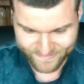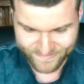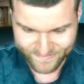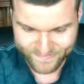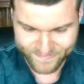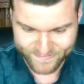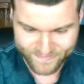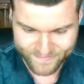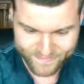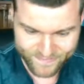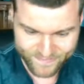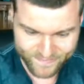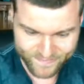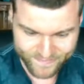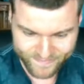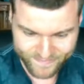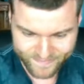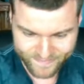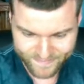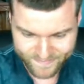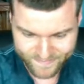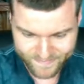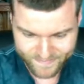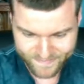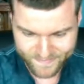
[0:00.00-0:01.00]

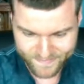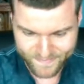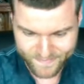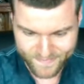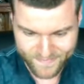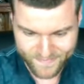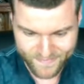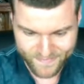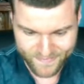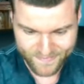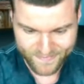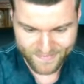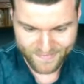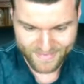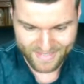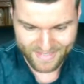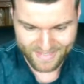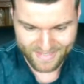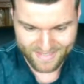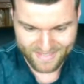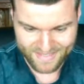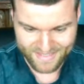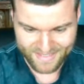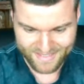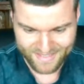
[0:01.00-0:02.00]

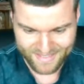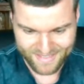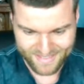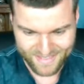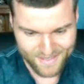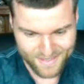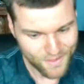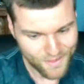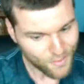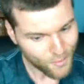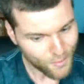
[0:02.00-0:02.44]
Nobody speaks.